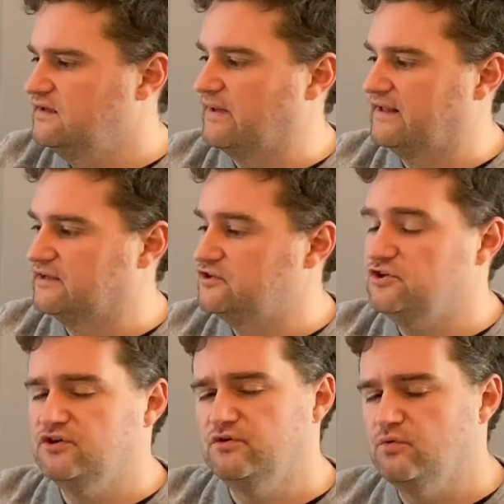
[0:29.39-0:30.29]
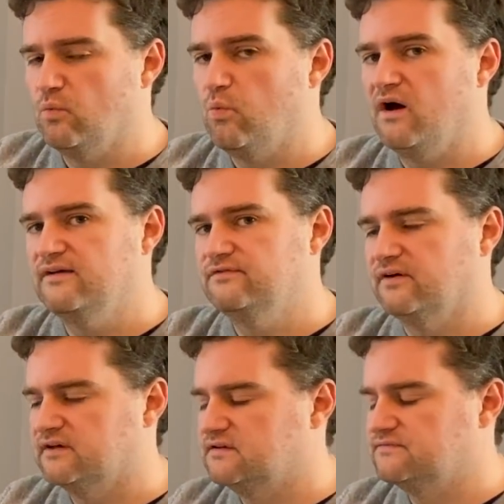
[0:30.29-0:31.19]
and a new
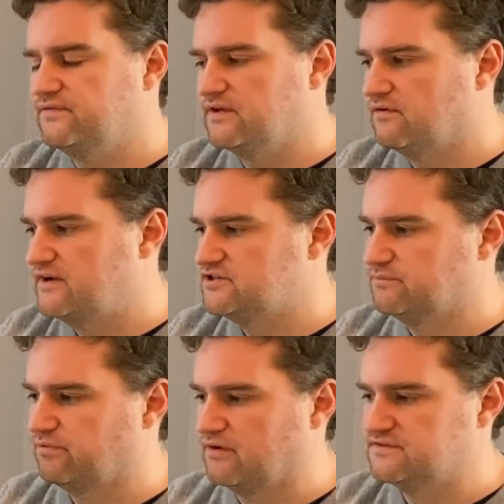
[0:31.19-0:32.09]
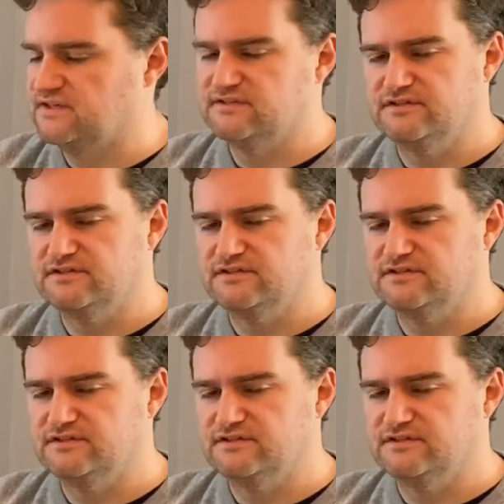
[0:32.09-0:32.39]
Wi-Fi configuration process,